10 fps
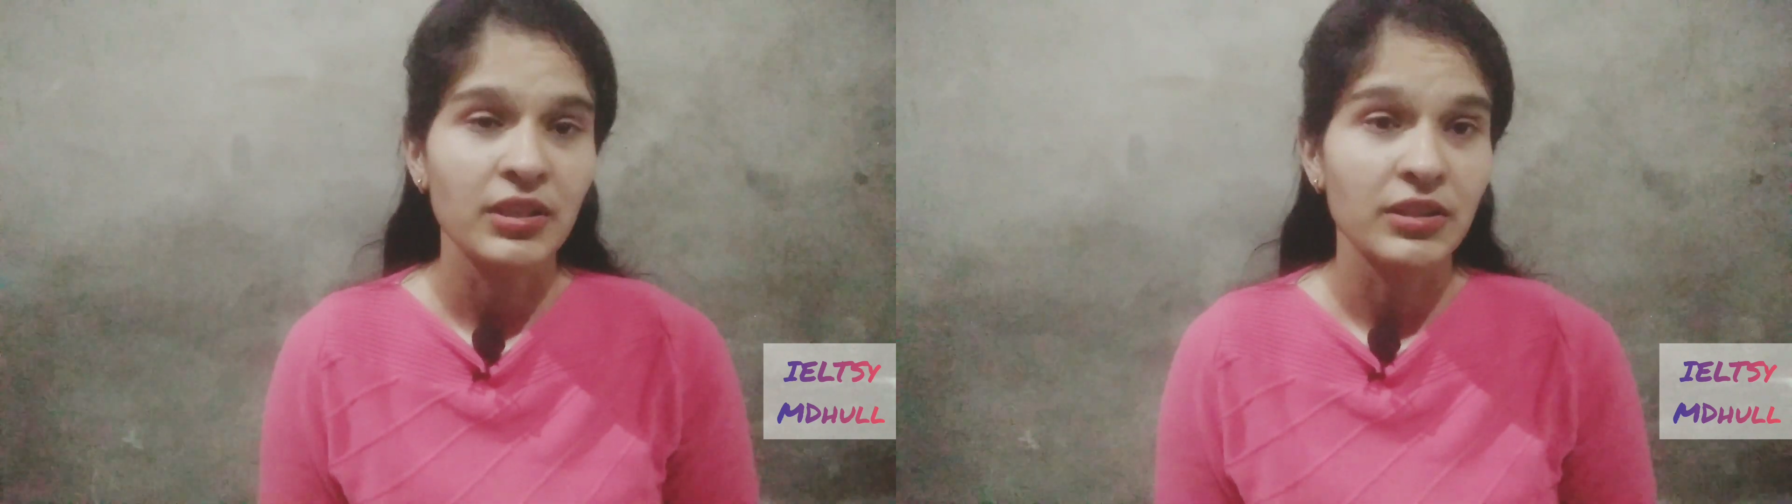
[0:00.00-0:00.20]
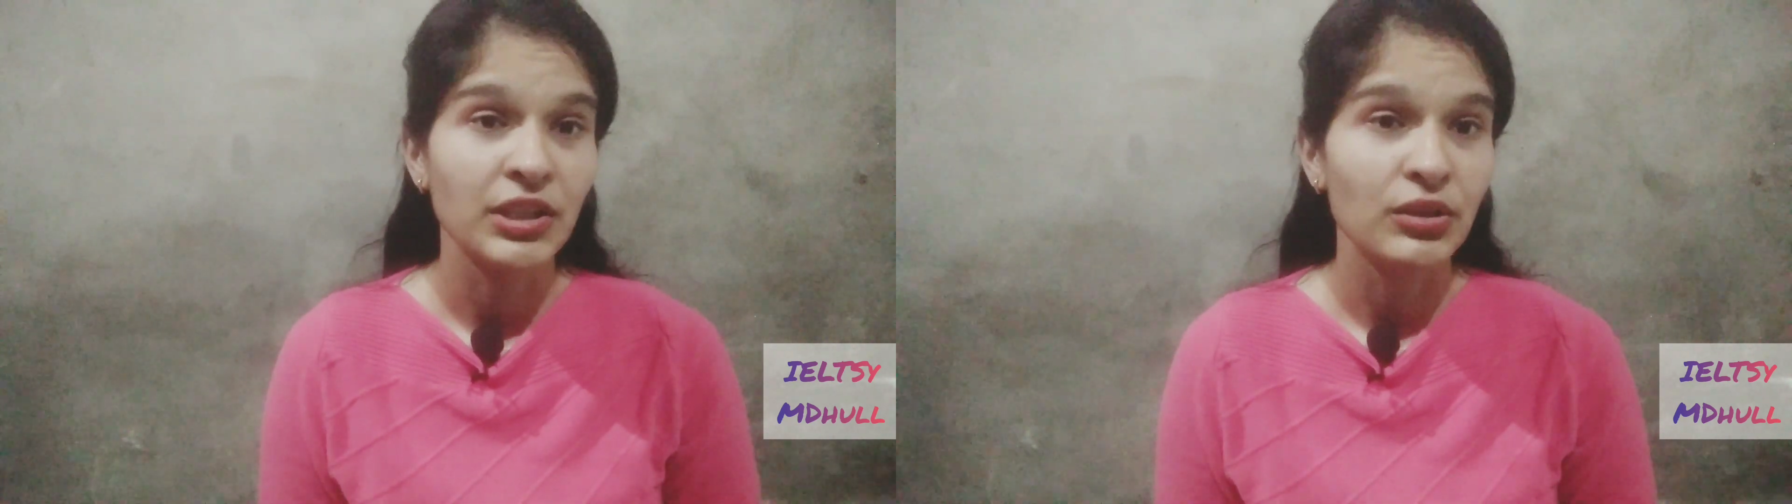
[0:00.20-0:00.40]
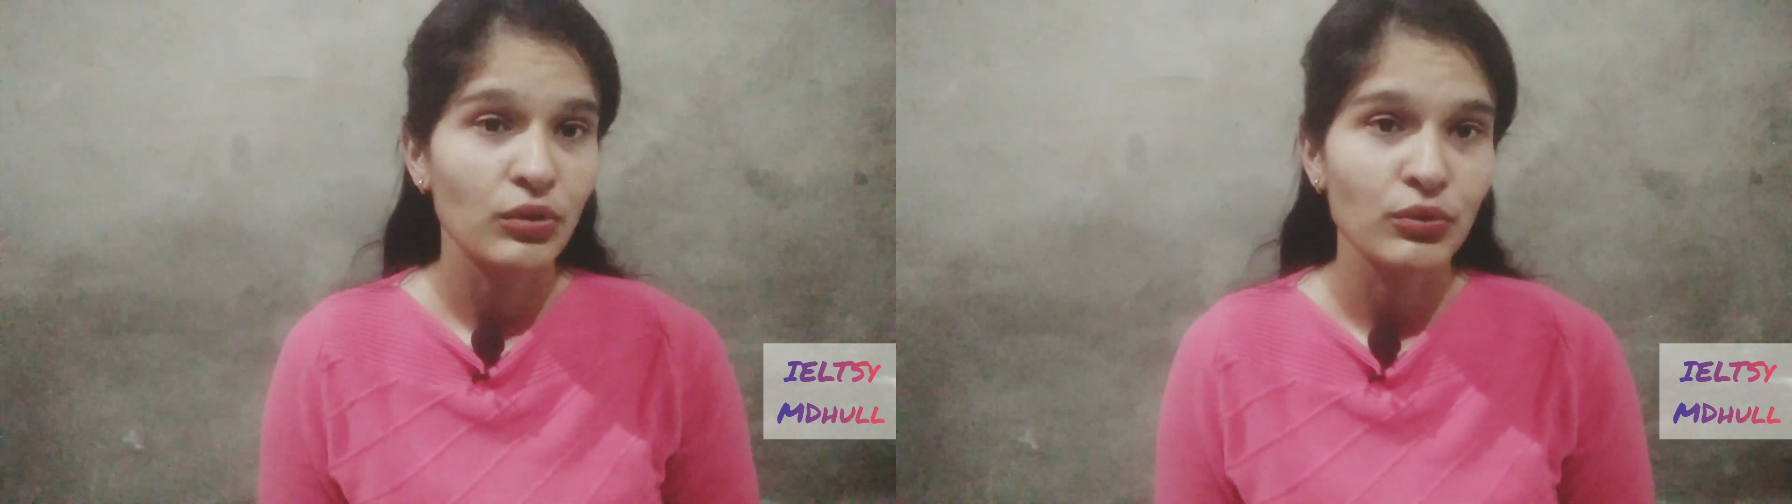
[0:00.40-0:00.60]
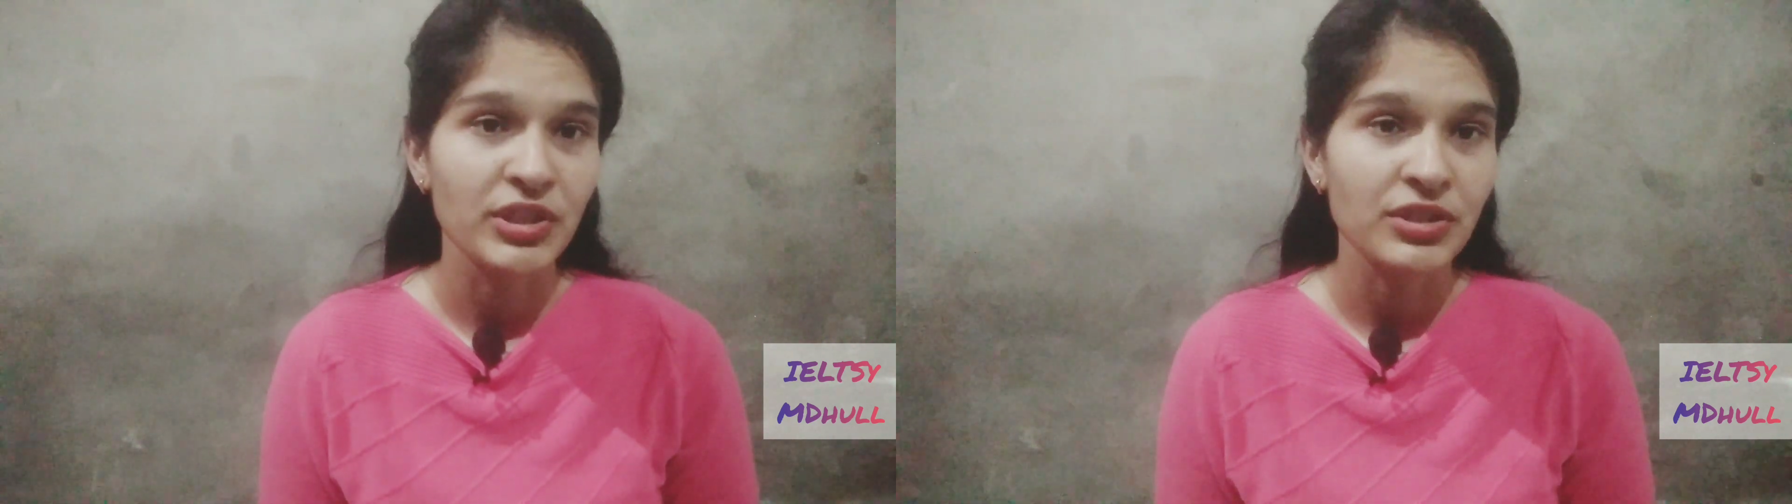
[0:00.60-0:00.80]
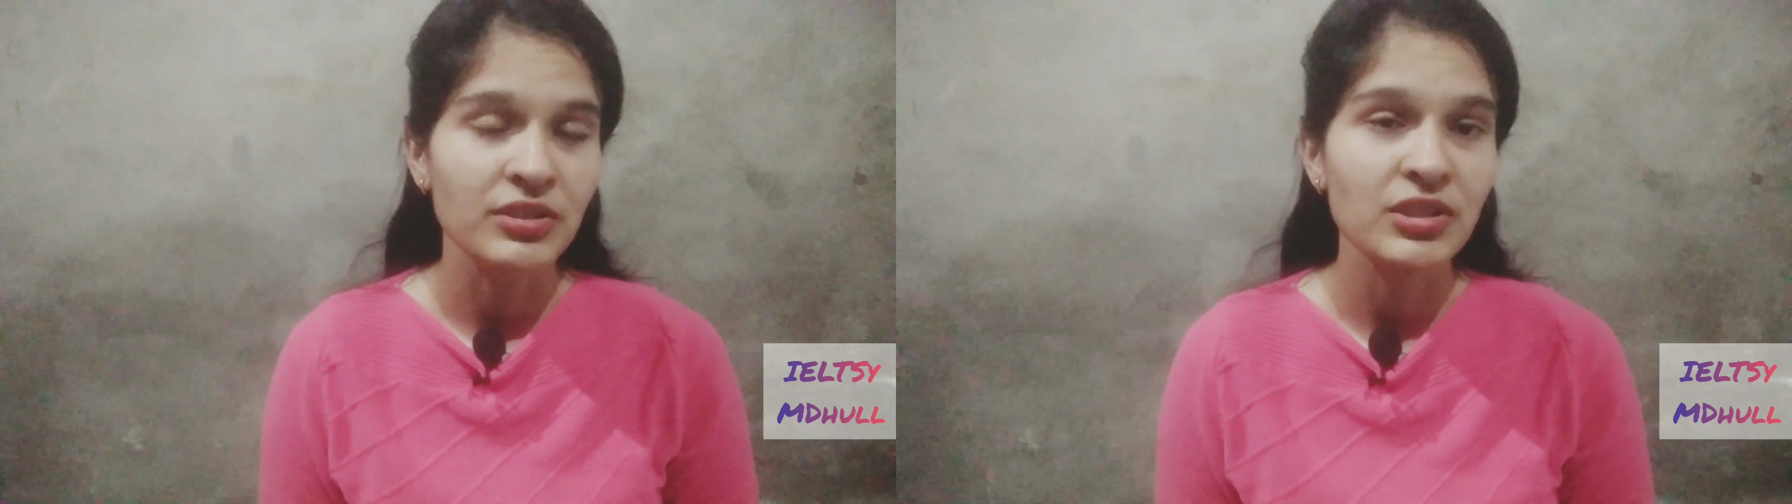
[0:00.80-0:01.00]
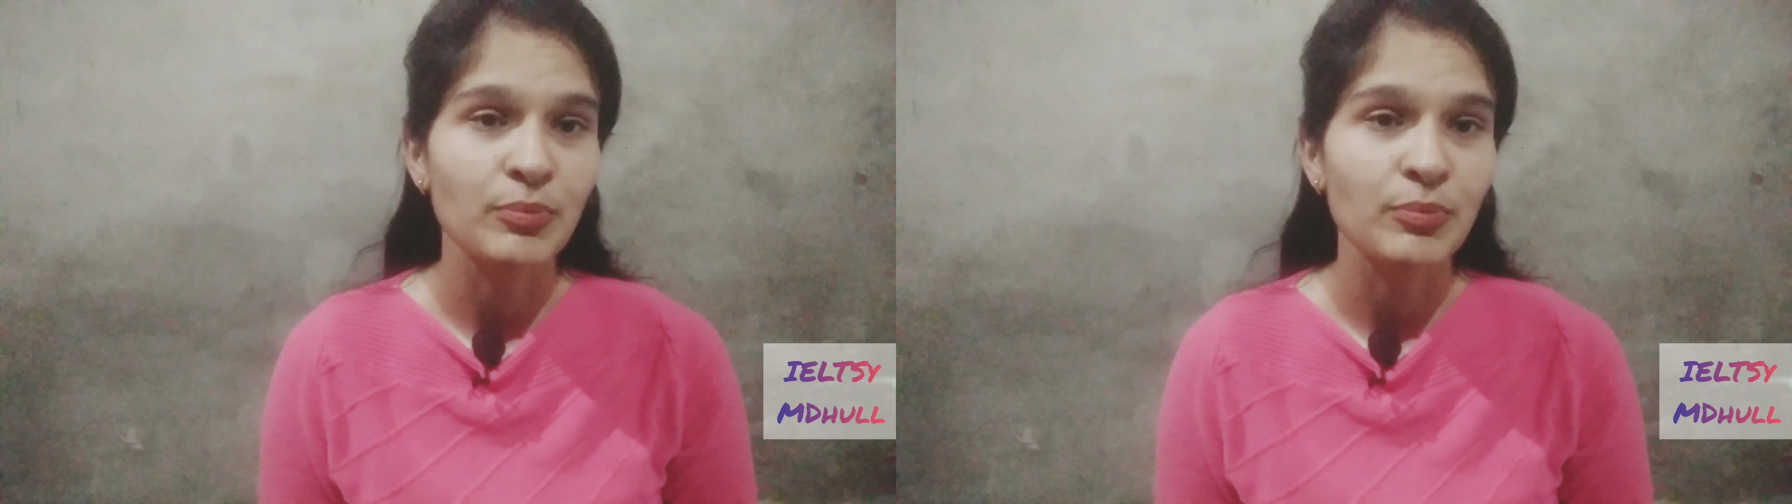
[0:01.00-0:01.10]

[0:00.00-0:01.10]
intro questions,